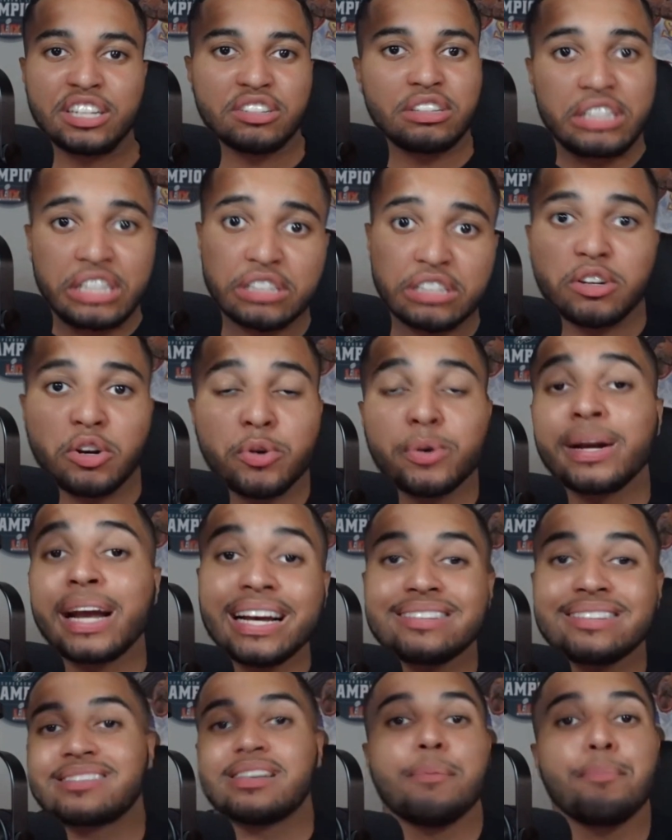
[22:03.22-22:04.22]
just create
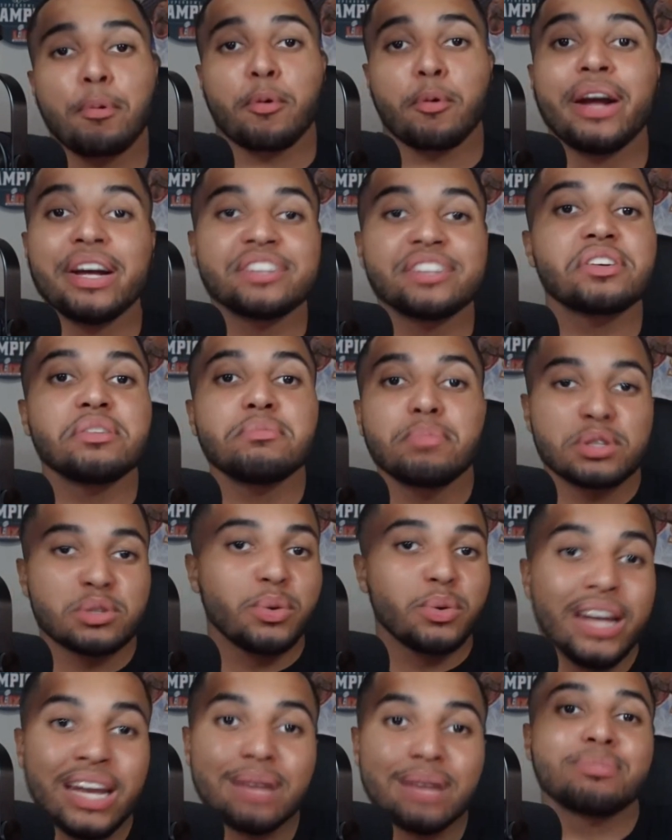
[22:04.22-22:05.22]
separation
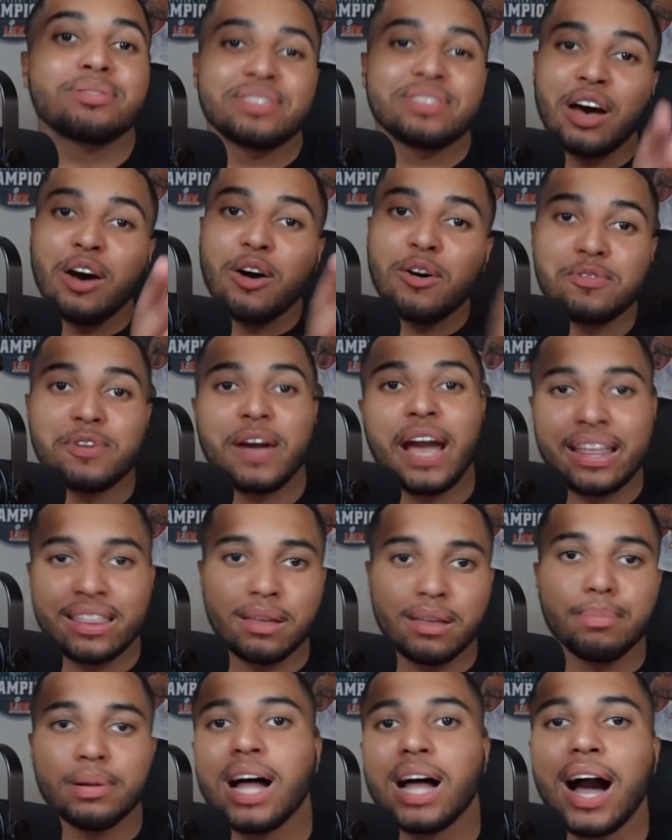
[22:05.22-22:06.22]
between himself and the
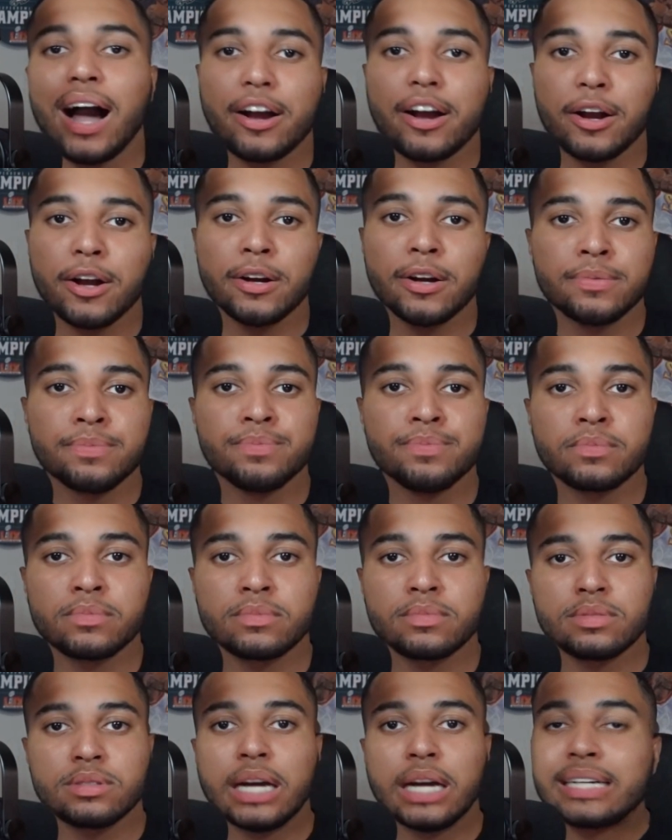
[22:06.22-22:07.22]
blocker.
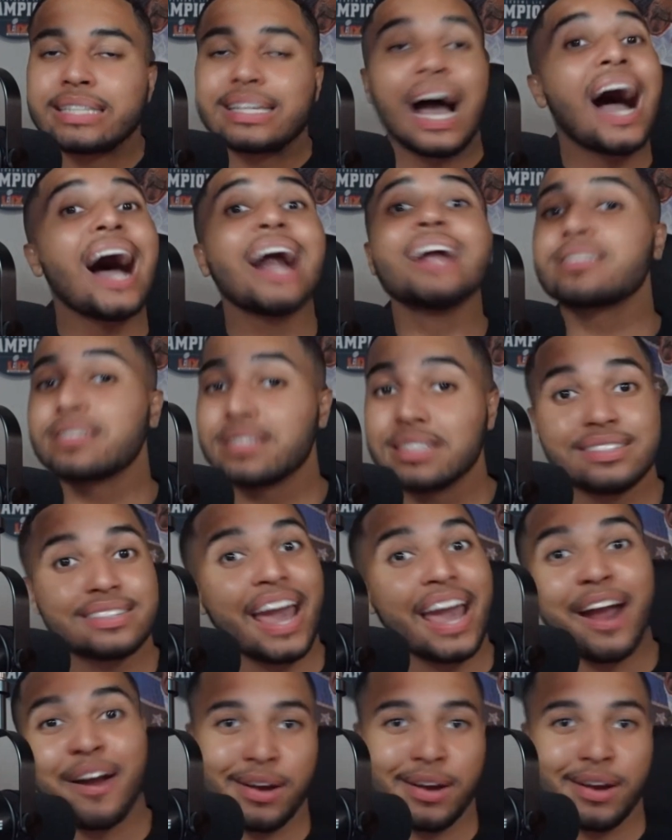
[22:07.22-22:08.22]
It's honestly
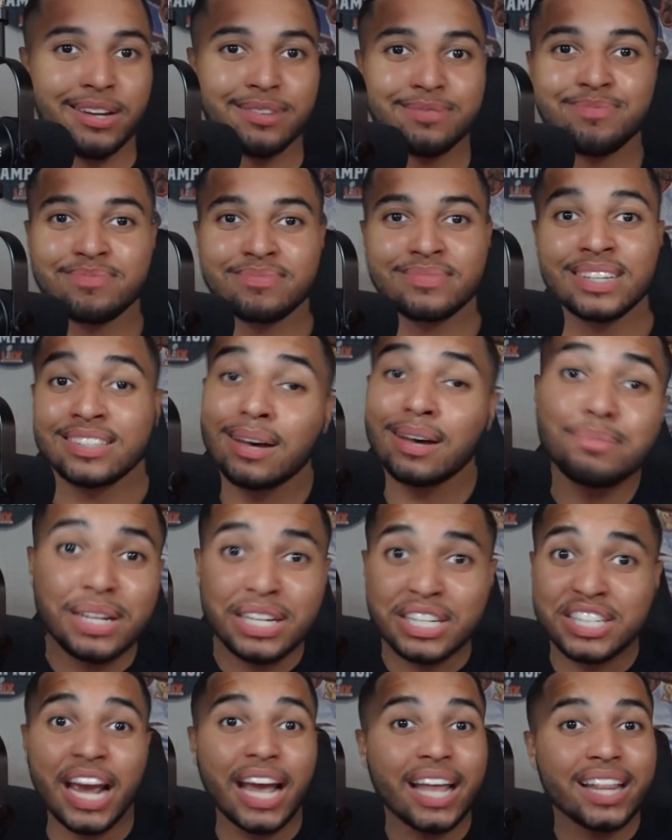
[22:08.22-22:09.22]
scary. Something
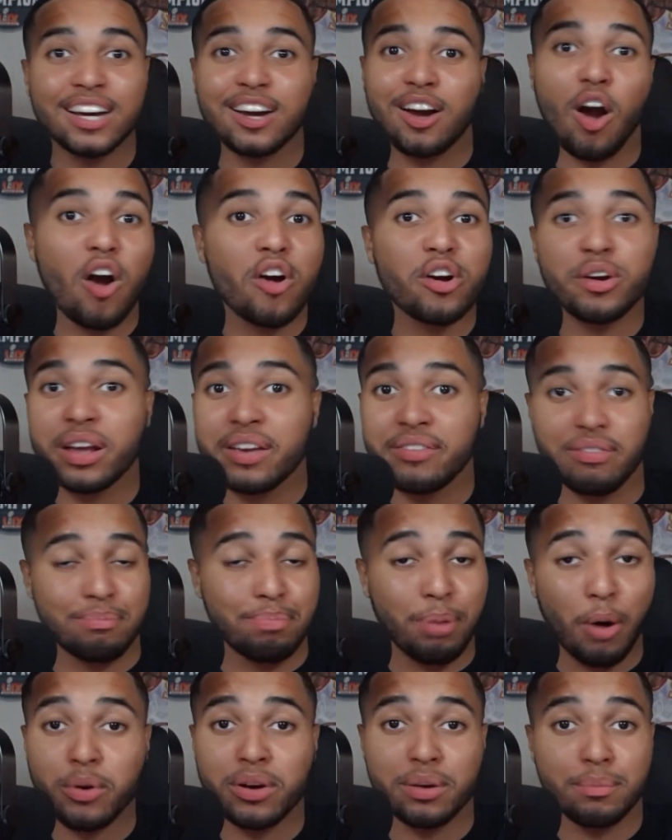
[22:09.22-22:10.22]
Jalen Carter even
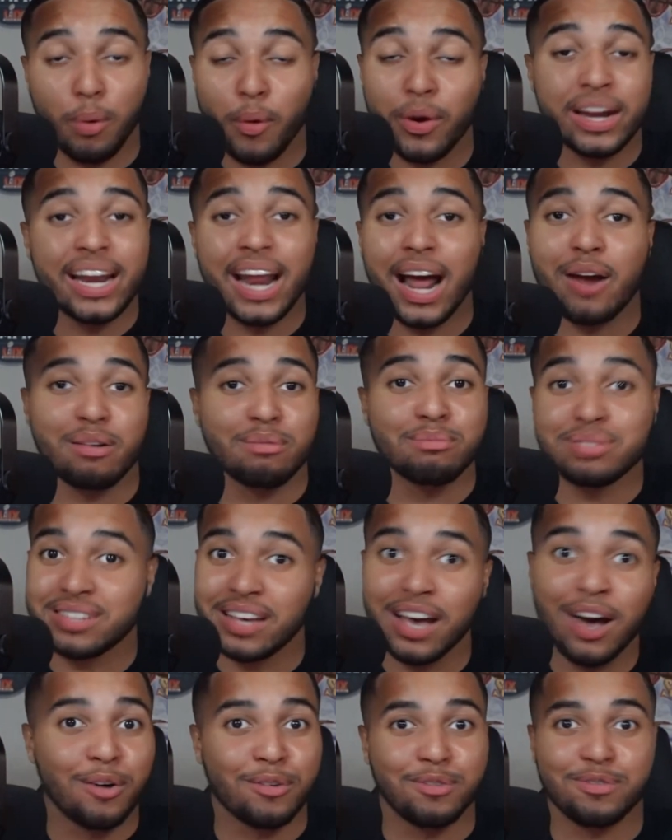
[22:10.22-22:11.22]
pointed out
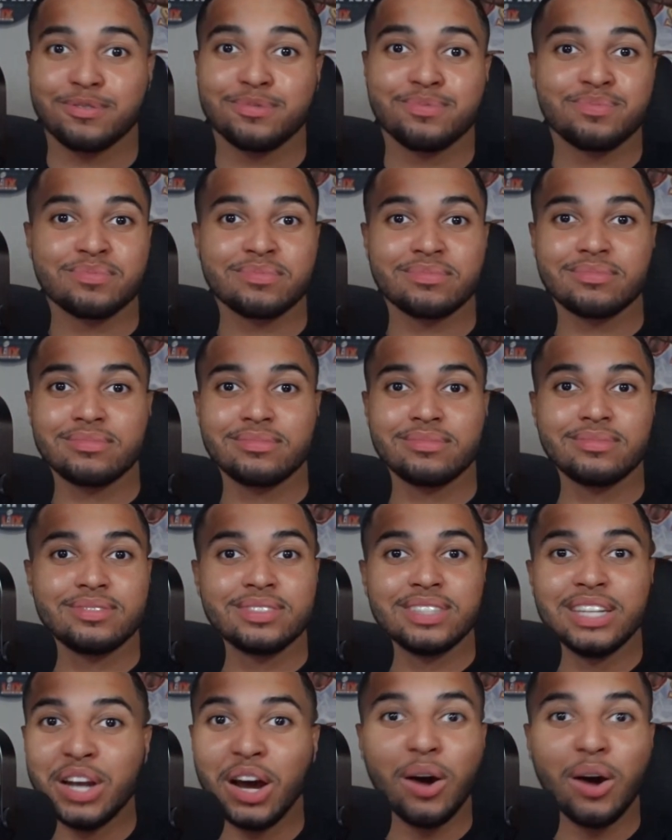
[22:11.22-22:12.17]
himself. If